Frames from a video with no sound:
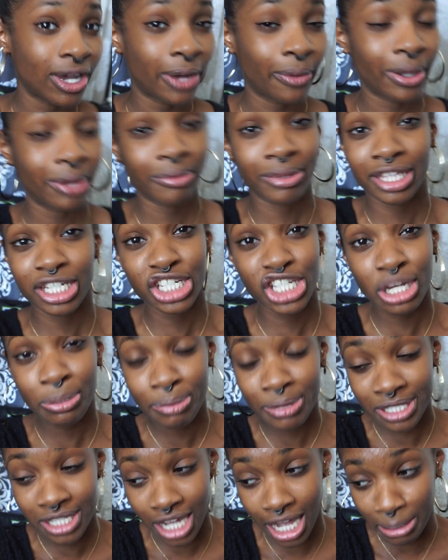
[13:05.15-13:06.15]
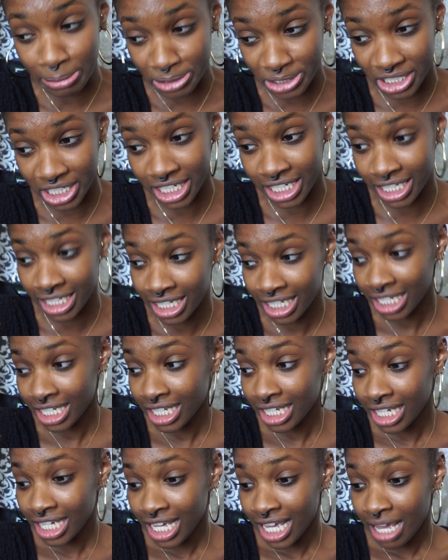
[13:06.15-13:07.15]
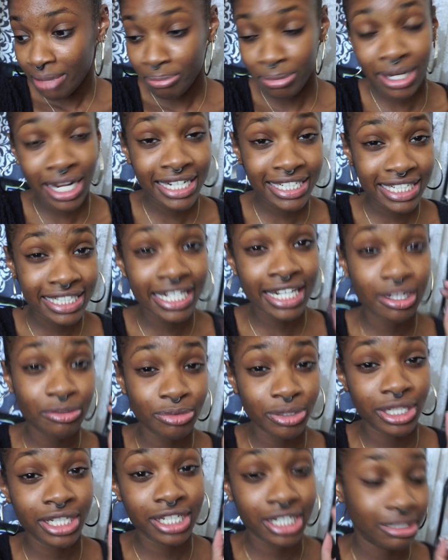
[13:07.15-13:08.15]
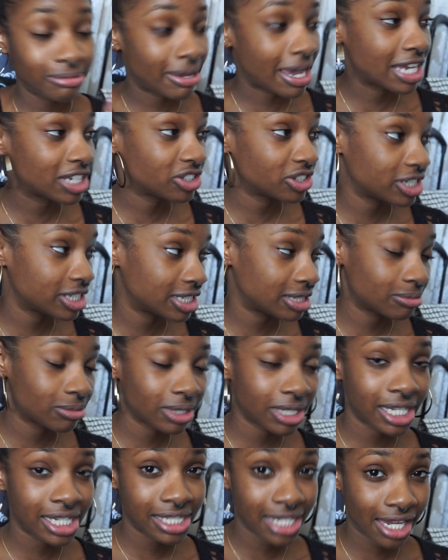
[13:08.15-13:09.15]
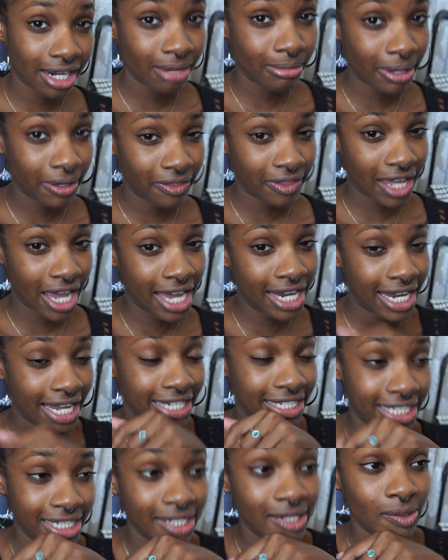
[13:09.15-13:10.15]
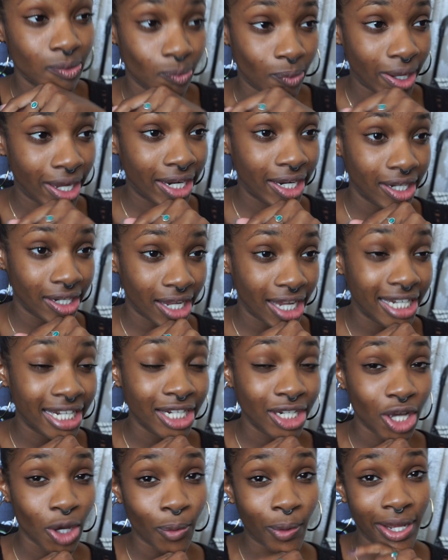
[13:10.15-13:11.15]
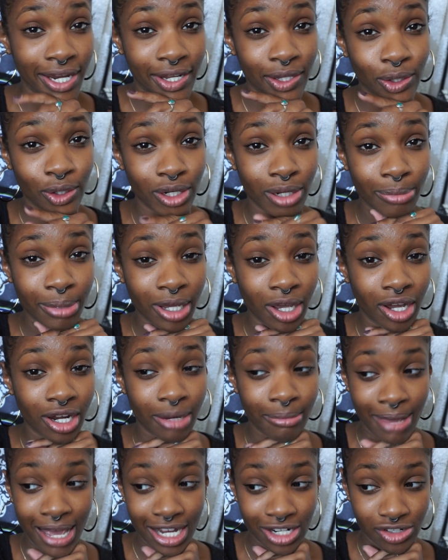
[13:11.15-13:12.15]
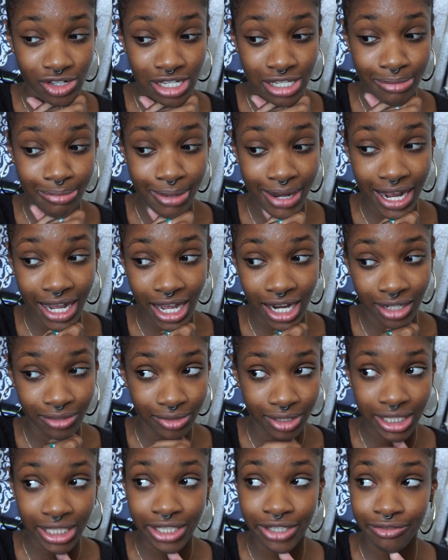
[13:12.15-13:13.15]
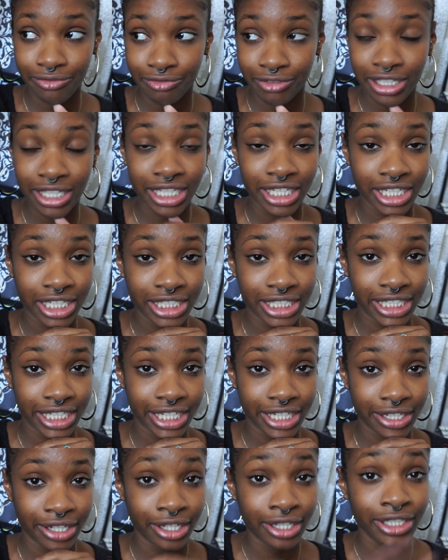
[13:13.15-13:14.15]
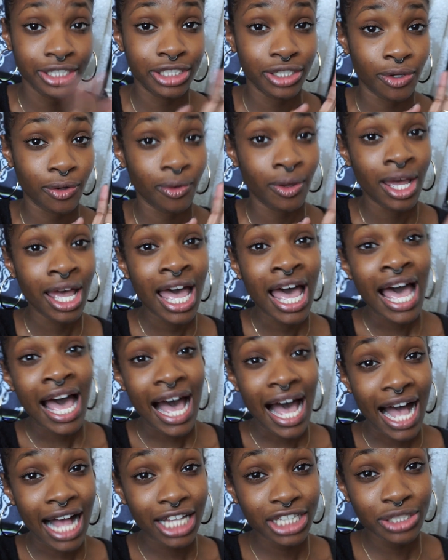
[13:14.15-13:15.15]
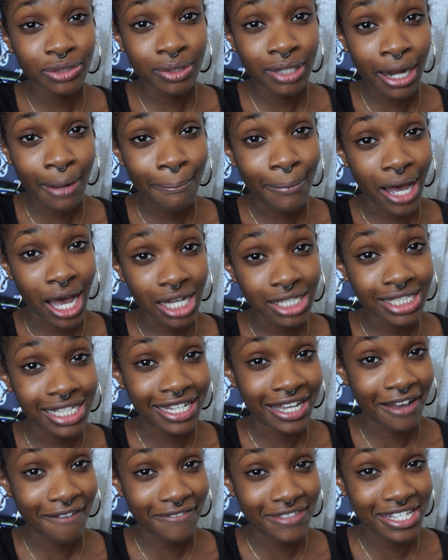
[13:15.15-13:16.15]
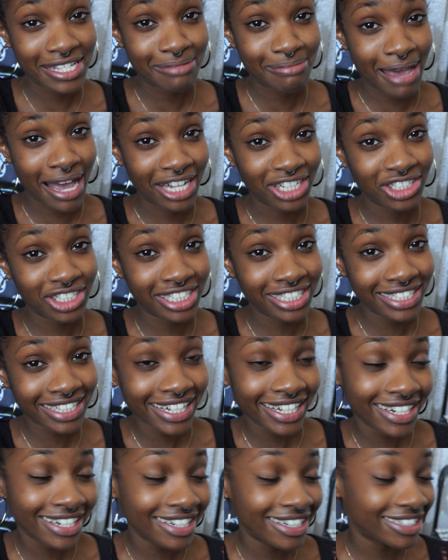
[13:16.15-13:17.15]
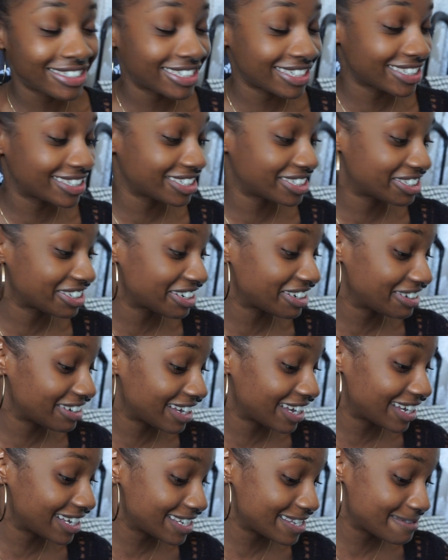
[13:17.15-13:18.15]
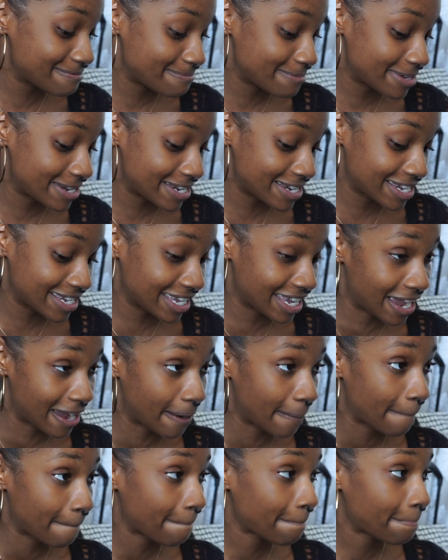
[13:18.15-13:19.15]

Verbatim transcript: I went with the cheapest option, but I did get a really good mattress. I'm really excited about that. I did went, I did go in a little bit on a mattress, but I got a really, really good deal. So I'll do an unboxing of this mattress later just to show you guys, but yeah.